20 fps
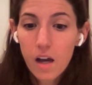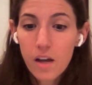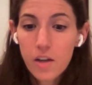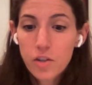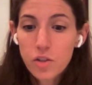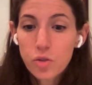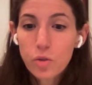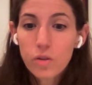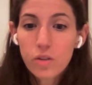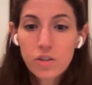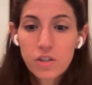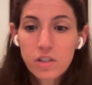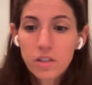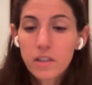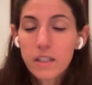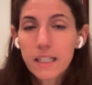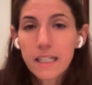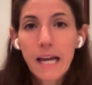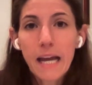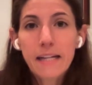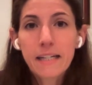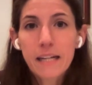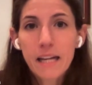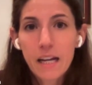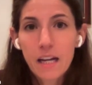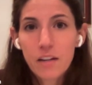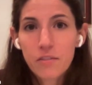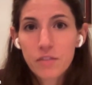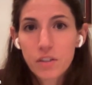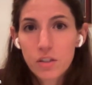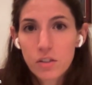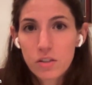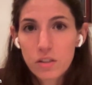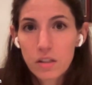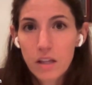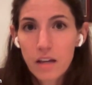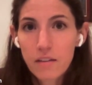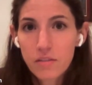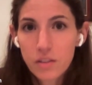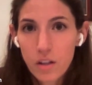So there's still like 9.5 years
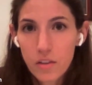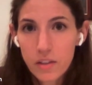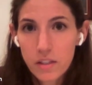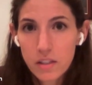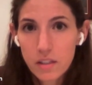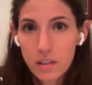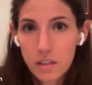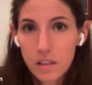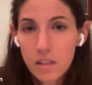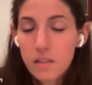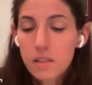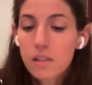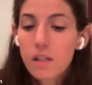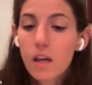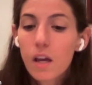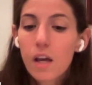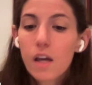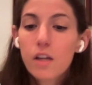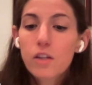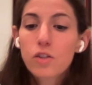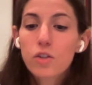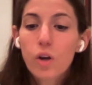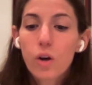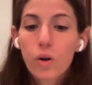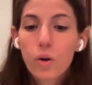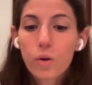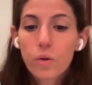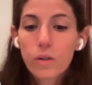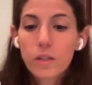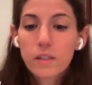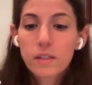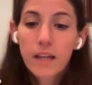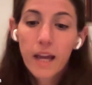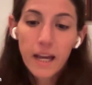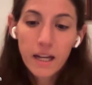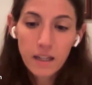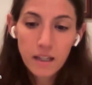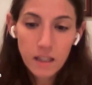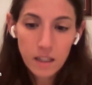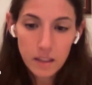left on this lease. So
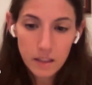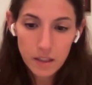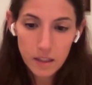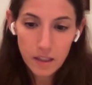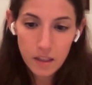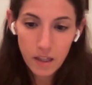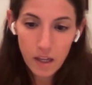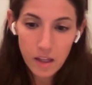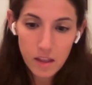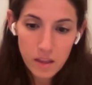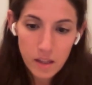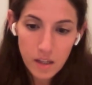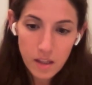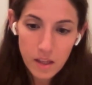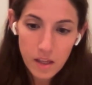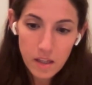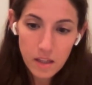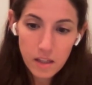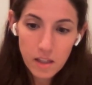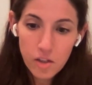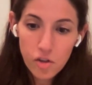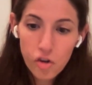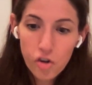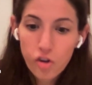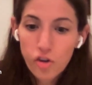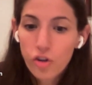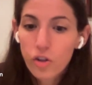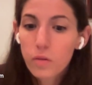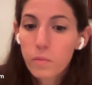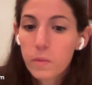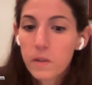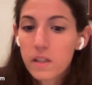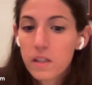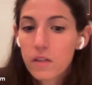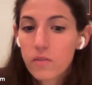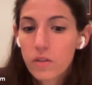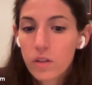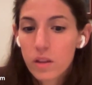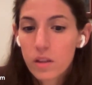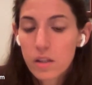technically, I think that he should be
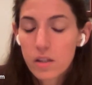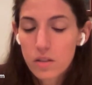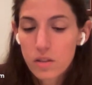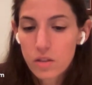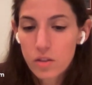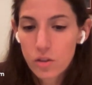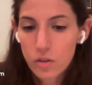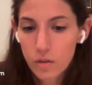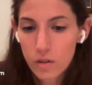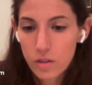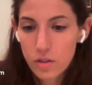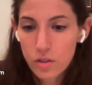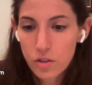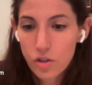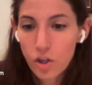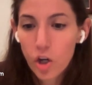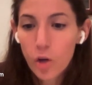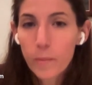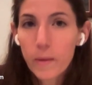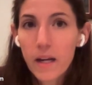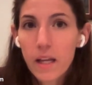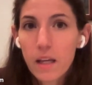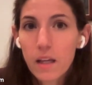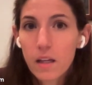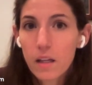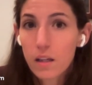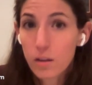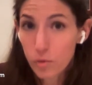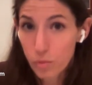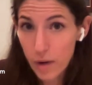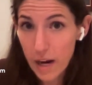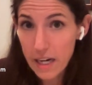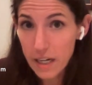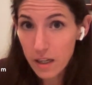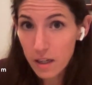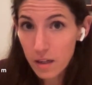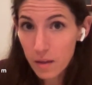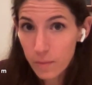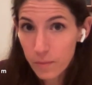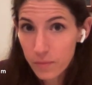giving this notice to terminate in
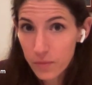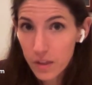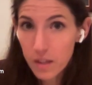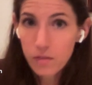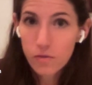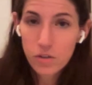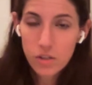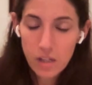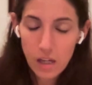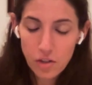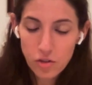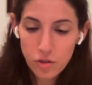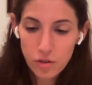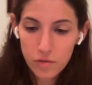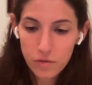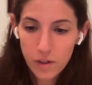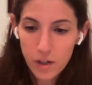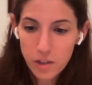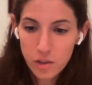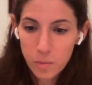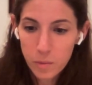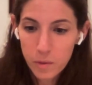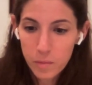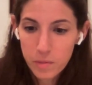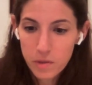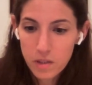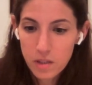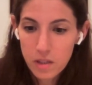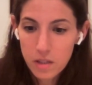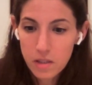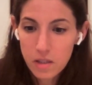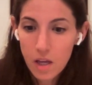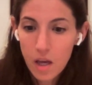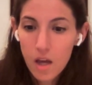writing for statute of frauds purposes.